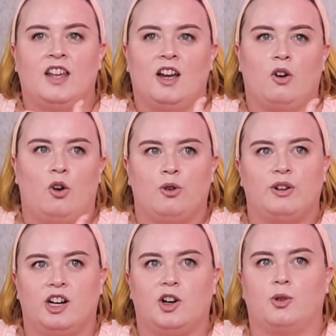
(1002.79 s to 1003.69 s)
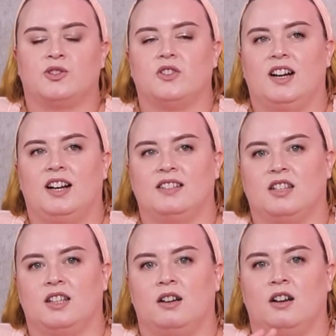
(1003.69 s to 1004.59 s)
owner also has
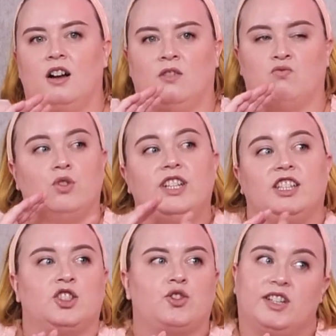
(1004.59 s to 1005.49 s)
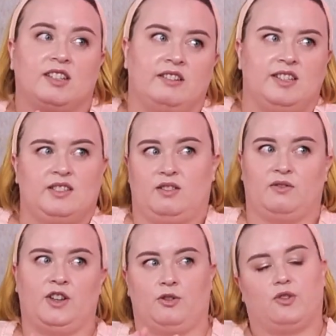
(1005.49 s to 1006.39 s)
like a really strict list
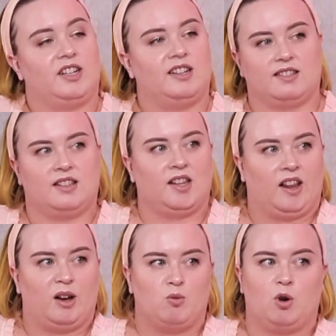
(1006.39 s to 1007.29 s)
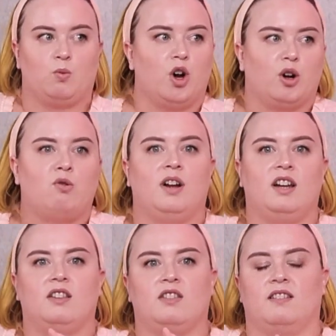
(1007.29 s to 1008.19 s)
of ingredients that they won't work
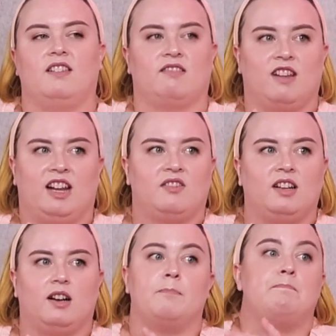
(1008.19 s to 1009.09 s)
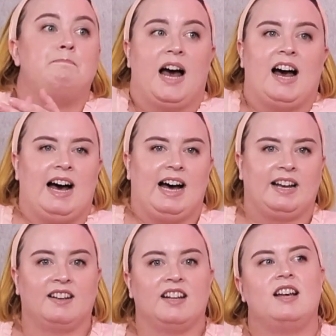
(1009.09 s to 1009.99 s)
with and that they think are bad.